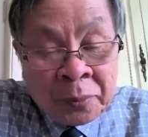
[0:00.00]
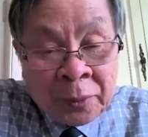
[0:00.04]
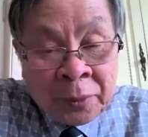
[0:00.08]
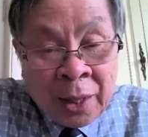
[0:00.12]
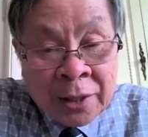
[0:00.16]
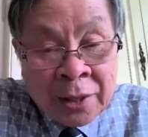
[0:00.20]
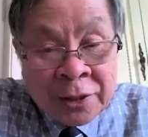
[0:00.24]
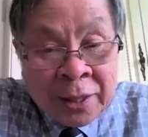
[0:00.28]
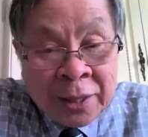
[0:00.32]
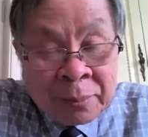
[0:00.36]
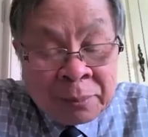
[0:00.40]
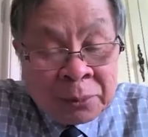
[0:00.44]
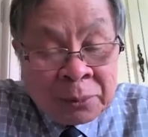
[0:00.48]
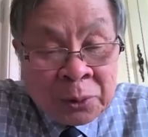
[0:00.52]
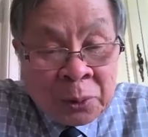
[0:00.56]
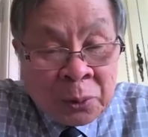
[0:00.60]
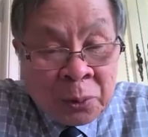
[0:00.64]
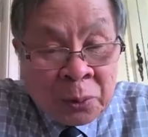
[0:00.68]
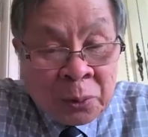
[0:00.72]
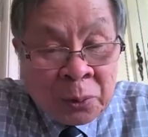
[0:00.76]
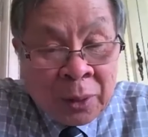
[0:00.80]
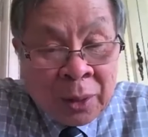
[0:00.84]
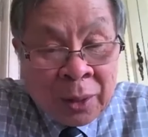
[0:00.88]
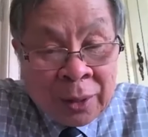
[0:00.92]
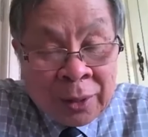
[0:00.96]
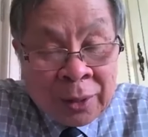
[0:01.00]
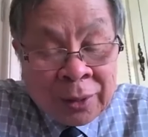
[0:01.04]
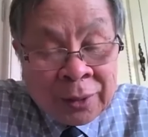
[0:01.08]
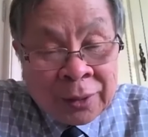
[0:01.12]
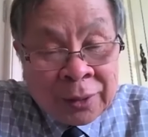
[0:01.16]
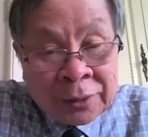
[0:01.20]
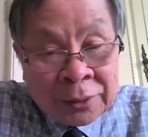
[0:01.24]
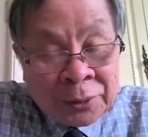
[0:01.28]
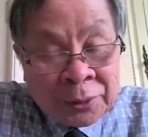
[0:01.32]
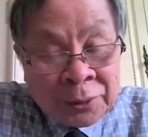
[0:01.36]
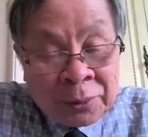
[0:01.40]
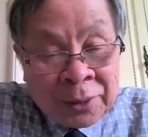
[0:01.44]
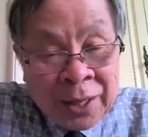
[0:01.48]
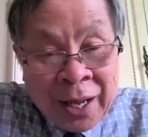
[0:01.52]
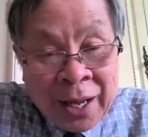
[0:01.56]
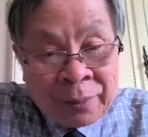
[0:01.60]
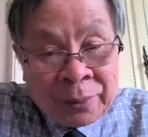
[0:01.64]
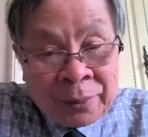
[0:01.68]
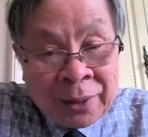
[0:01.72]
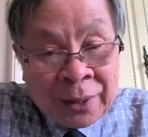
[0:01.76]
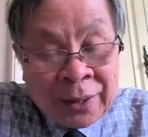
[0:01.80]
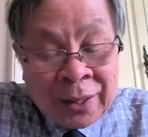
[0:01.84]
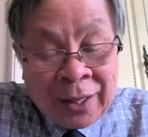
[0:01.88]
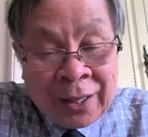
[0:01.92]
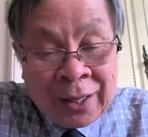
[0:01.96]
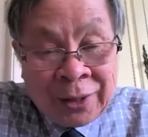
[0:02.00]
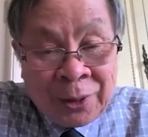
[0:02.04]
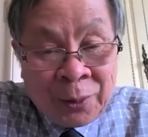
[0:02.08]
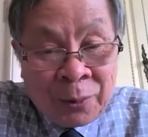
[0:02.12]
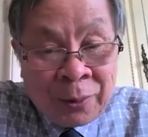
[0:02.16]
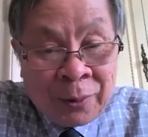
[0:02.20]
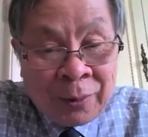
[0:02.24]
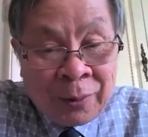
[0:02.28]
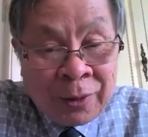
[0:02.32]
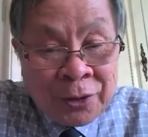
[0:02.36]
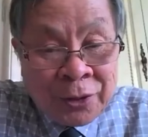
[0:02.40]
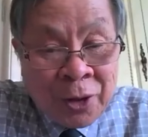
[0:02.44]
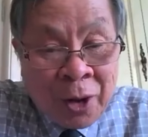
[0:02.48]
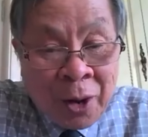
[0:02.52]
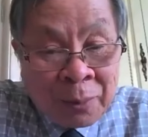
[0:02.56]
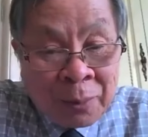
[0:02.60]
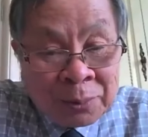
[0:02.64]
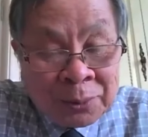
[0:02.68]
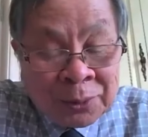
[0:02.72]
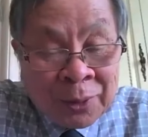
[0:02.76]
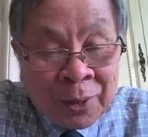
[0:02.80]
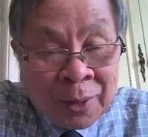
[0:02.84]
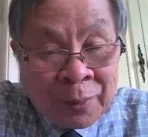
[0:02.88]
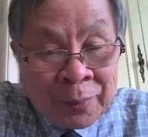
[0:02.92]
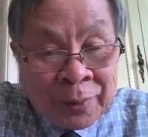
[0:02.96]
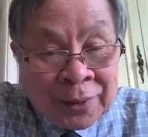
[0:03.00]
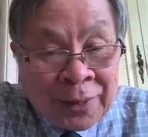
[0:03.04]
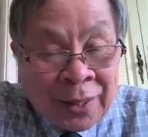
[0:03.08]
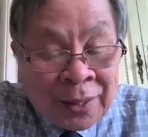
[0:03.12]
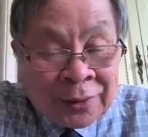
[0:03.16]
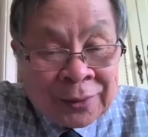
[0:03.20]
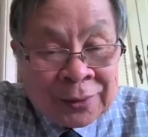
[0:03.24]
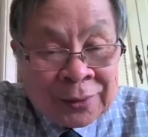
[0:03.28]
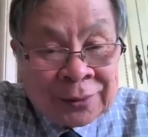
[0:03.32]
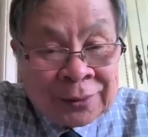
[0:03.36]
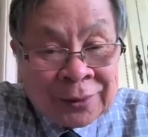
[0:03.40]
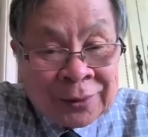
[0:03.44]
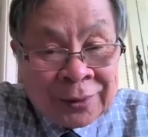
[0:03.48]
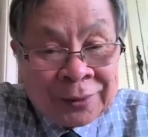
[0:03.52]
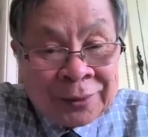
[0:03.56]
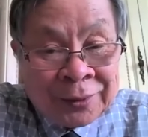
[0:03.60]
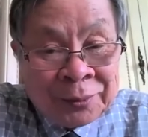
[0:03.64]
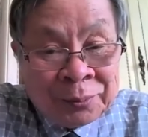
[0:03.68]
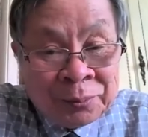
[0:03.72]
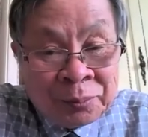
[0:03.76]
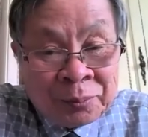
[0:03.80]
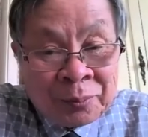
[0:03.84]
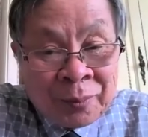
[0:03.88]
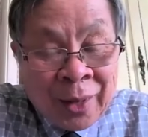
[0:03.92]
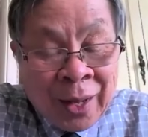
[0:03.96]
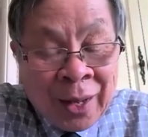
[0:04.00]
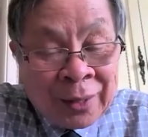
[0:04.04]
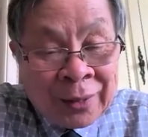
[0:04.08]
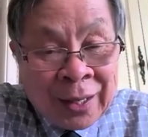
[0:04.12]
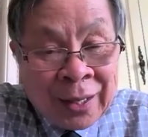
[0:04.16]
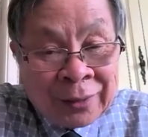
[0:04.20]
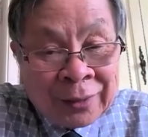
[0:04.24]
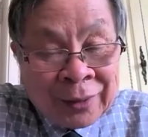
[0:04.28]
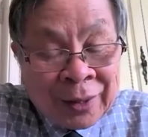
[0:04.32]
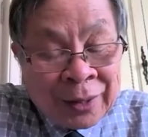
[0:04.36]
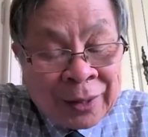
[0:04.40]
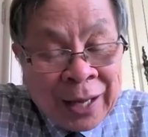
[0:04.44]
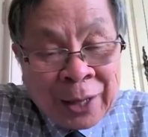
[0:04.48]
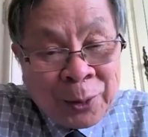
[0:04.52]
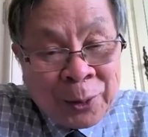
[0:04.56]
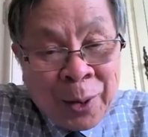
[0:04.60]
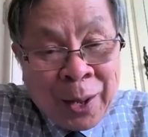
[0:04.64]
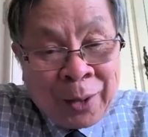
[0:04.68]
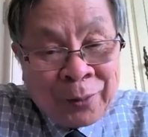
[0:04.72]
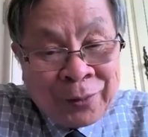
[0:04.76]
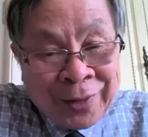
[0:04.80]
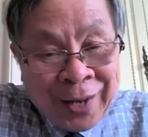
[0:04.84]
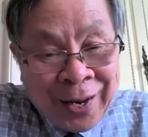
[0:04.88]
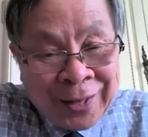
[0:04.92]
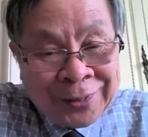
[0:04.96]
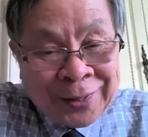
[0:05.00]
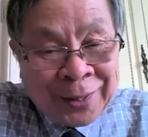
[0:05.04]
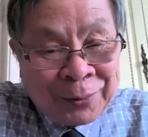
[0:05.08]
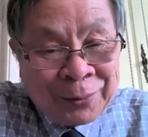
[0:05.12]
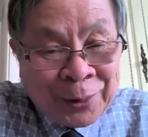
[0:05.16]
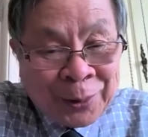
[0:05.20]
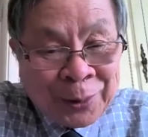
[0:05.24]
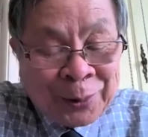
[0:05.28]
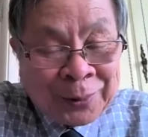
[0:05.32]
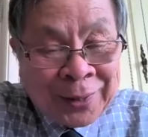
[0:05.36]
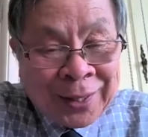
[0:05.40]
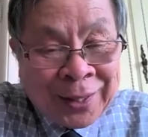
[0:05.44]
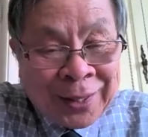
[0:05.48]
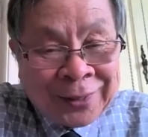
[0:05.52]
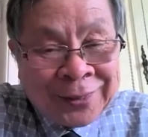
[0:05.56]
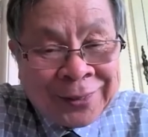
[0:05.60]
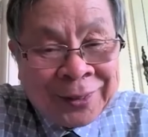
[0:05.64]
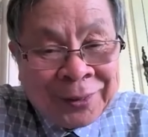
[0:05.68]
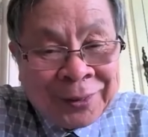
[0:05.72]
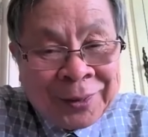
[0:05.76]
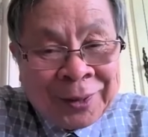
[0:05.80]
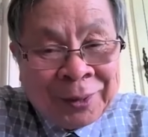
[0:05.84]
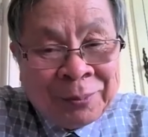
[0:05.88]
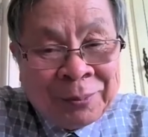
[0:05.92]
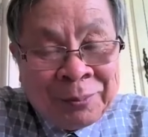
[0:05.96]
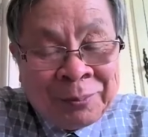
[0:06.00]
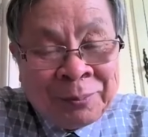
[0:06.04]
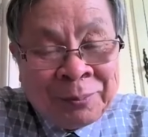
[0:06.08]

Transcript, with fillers: they seem to uh, to claim that they can do a good job. So I mean, that's mm. I, I don't have an answer for you. That's it. Yeah.